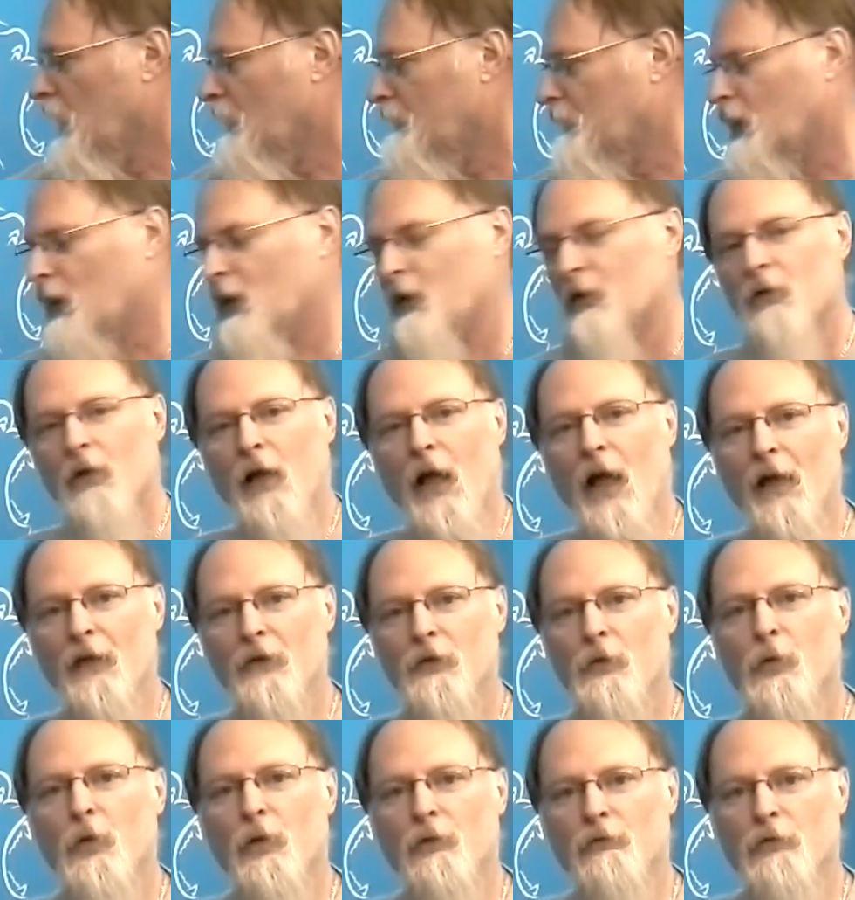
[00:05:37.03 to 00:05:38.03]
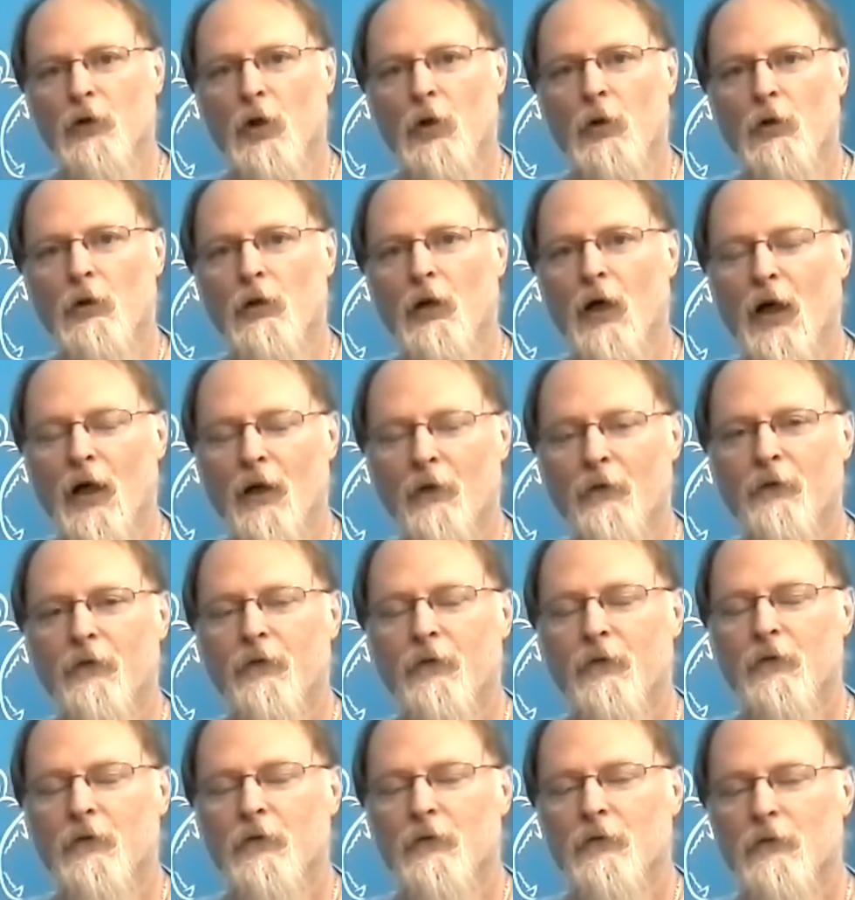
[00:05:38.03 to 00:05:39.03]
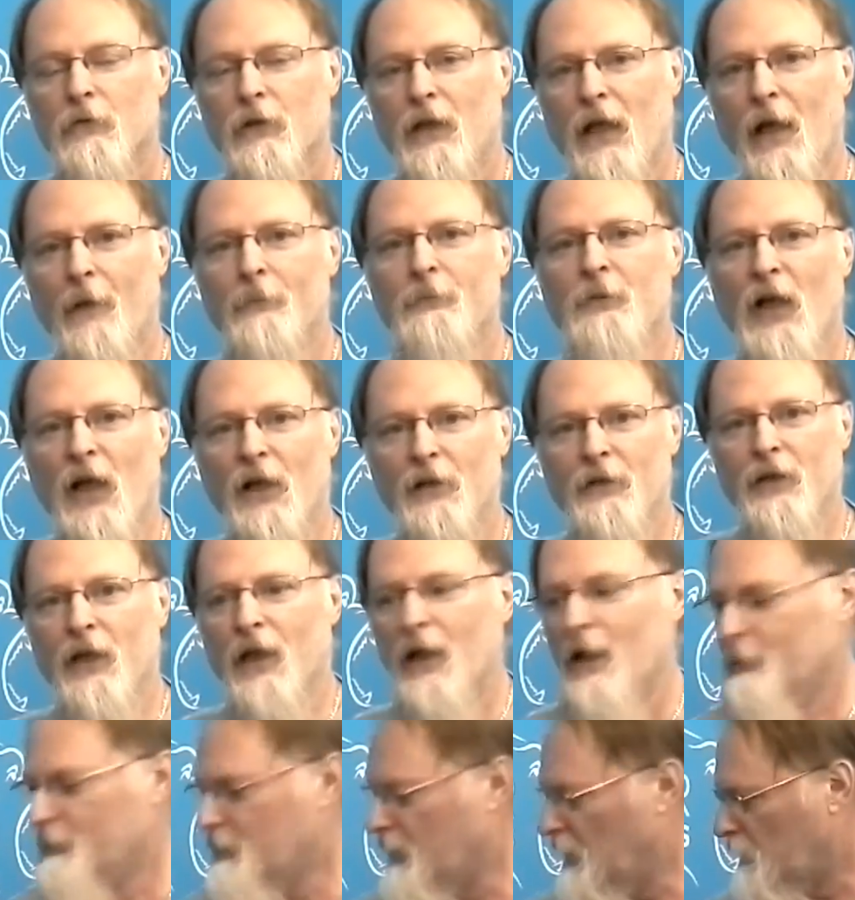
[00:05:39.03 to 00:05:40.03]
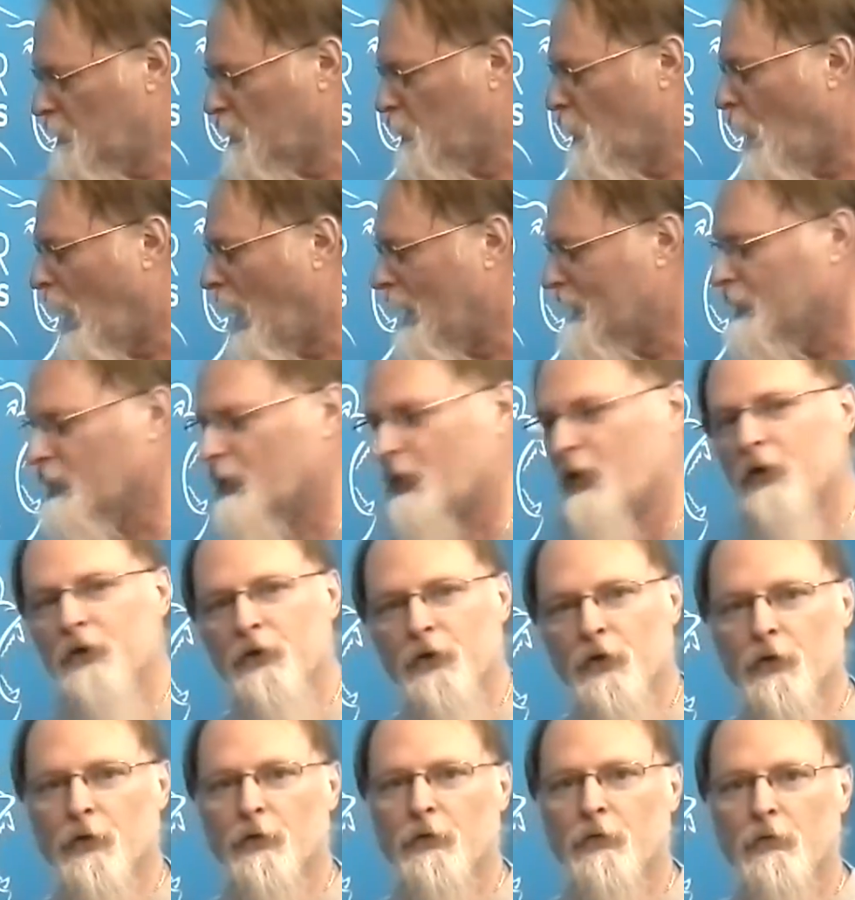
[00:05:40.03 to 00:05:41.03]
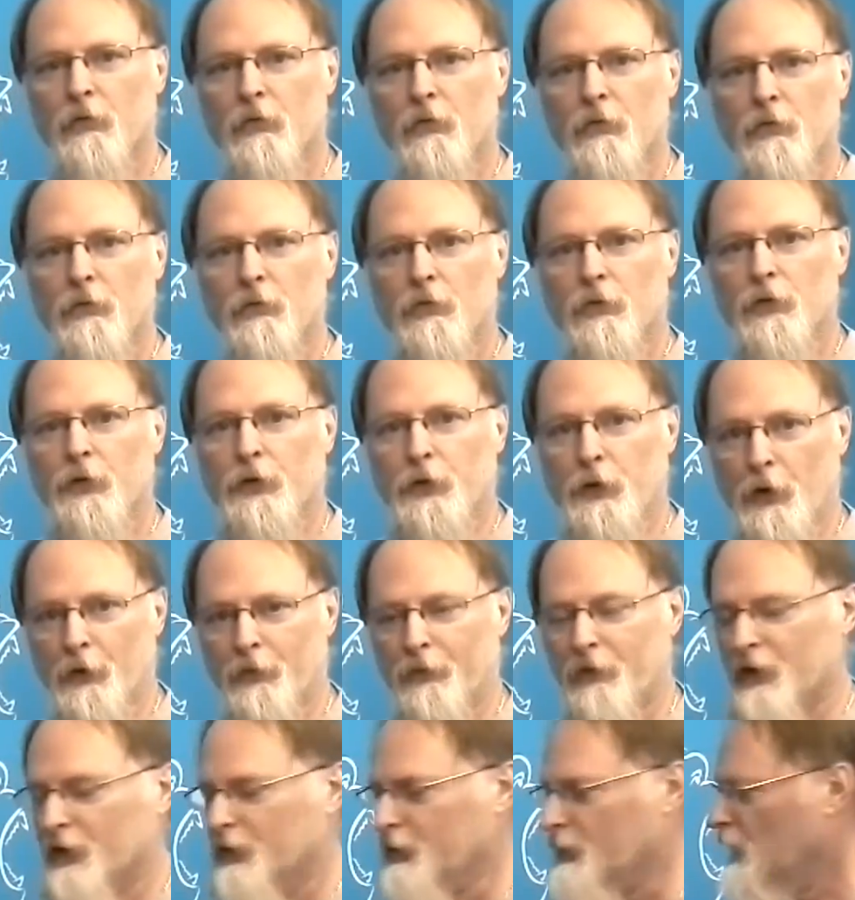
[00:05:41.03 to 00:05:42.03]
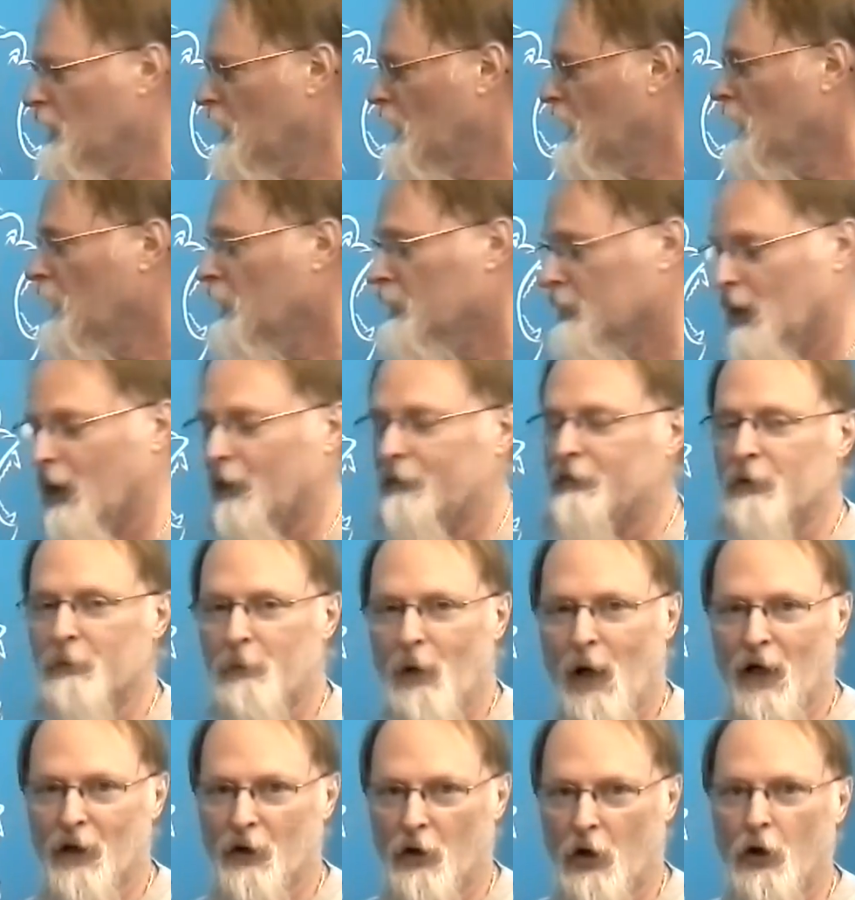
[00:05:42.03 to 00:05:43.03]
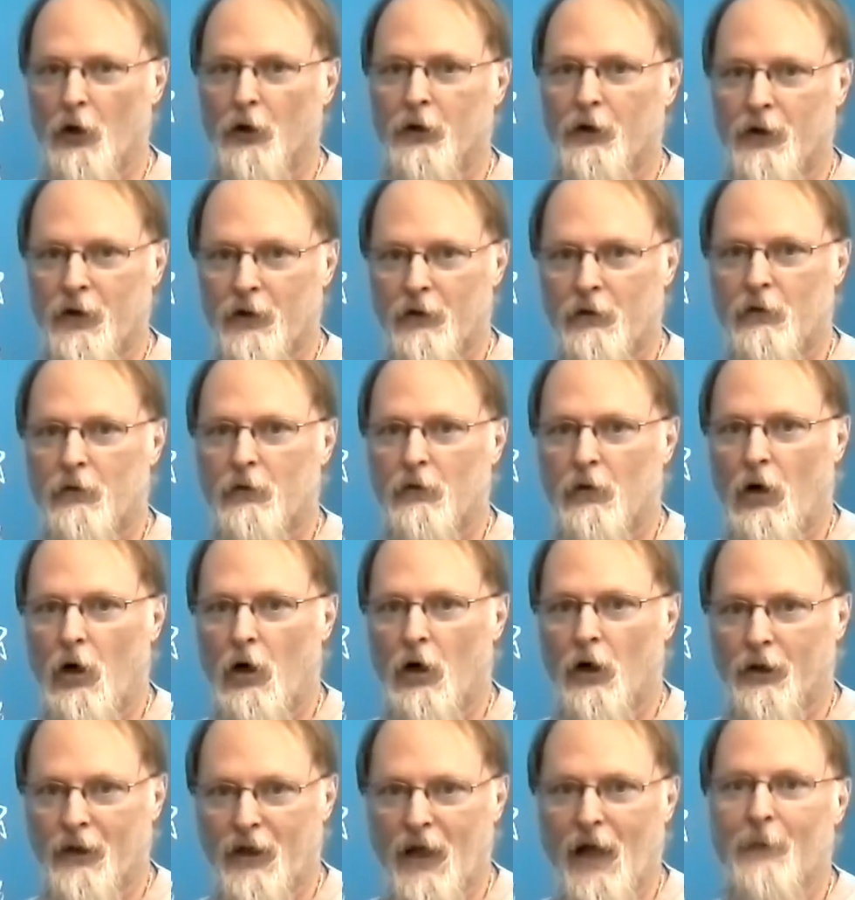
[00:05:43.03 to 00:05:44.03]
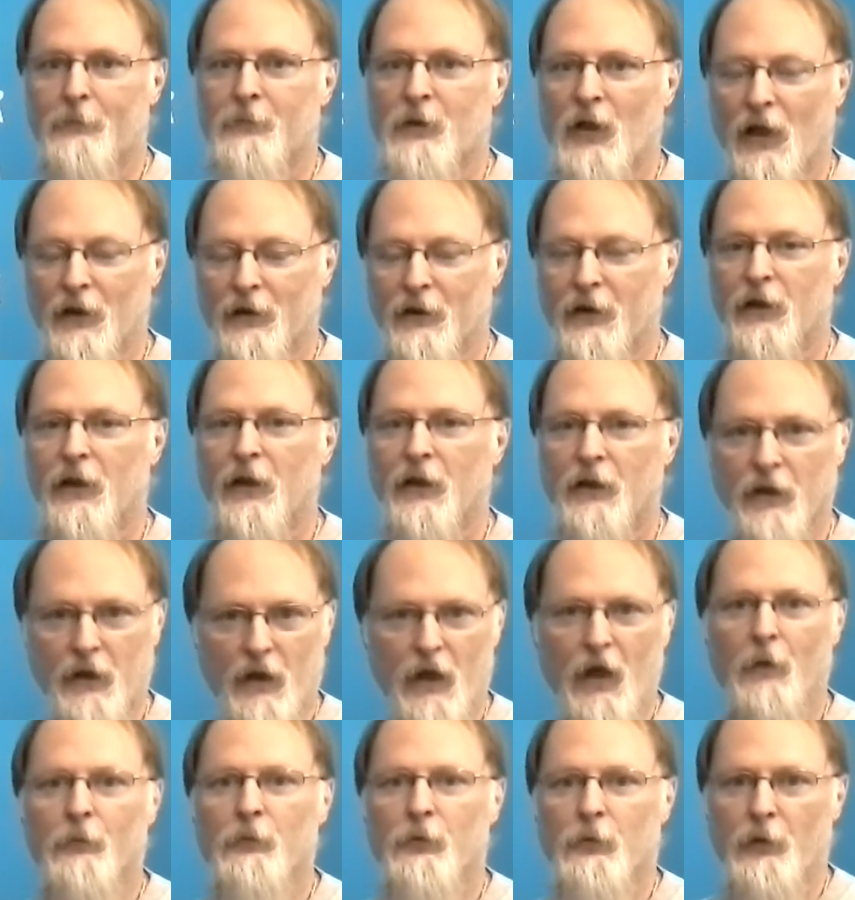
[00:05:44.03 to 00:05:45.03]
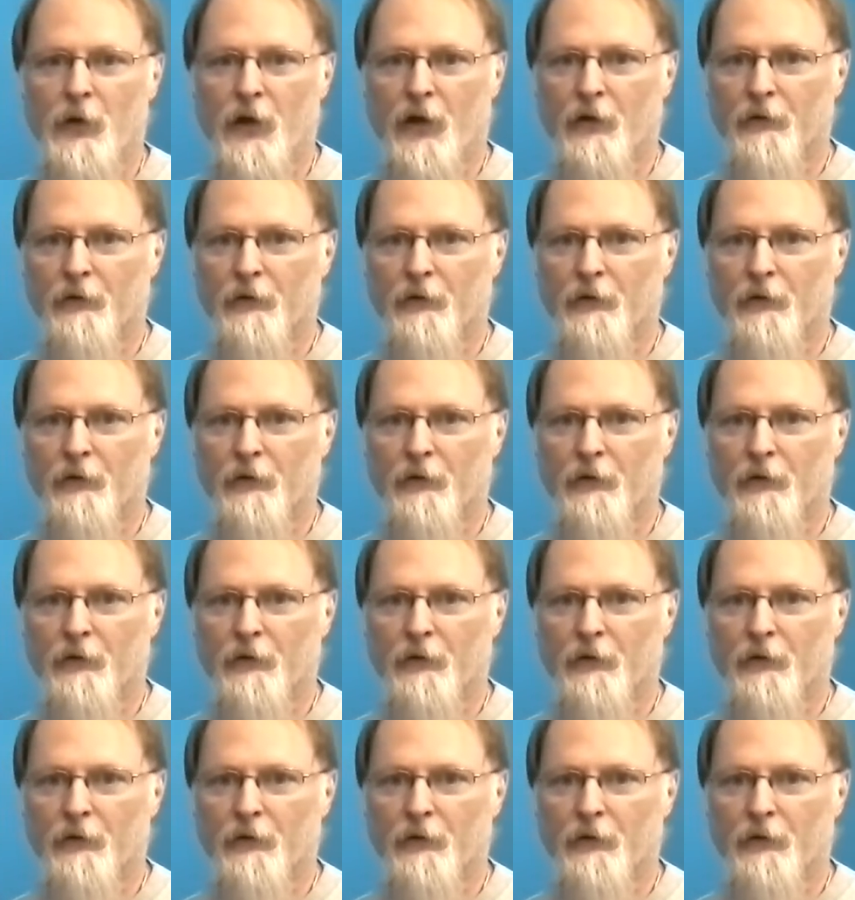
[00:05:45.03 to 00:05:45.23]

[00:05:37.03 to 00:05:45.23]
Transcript: have an adequate roll of Kapton tape that's wider than your surface. Now if you buy our, our Kapton kit, it comes with